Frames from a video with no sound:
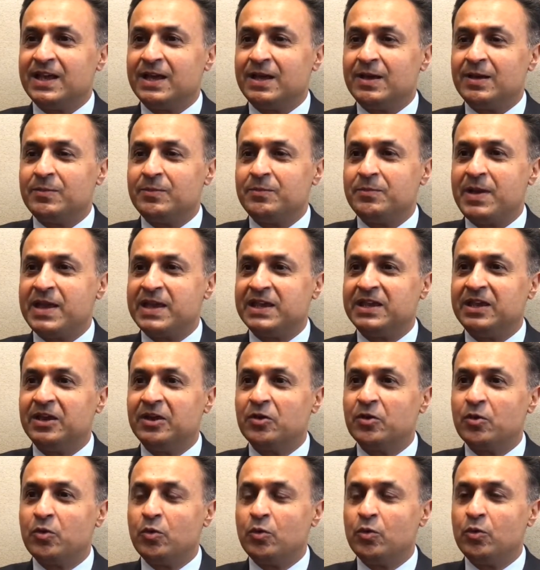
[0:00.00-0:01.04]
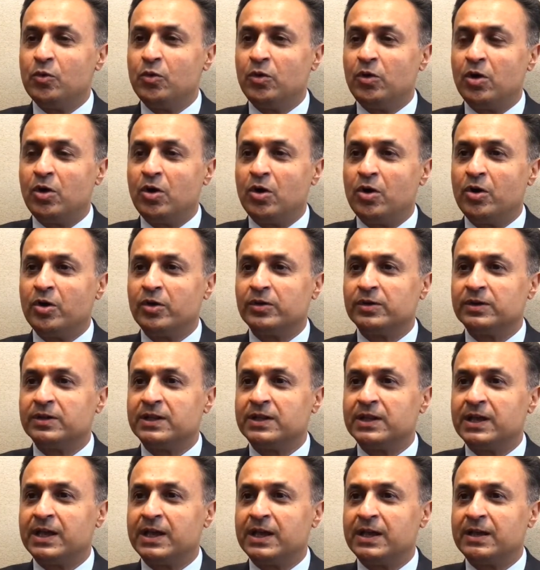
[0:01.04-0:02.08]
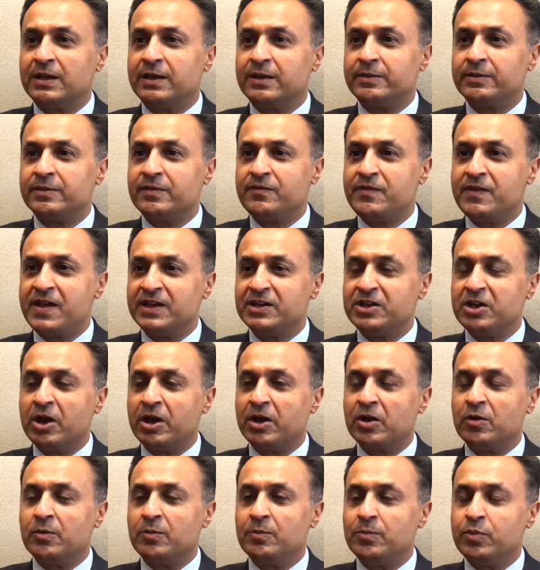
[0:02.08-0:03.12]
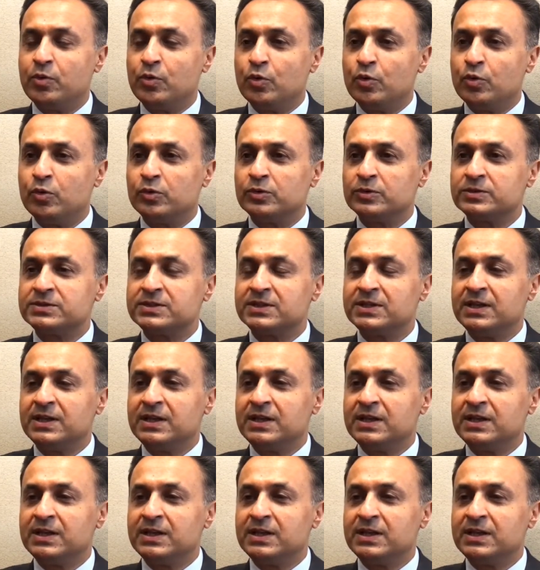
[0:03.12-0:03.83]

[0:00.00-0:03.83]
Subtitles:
making a call on the Fed going on pause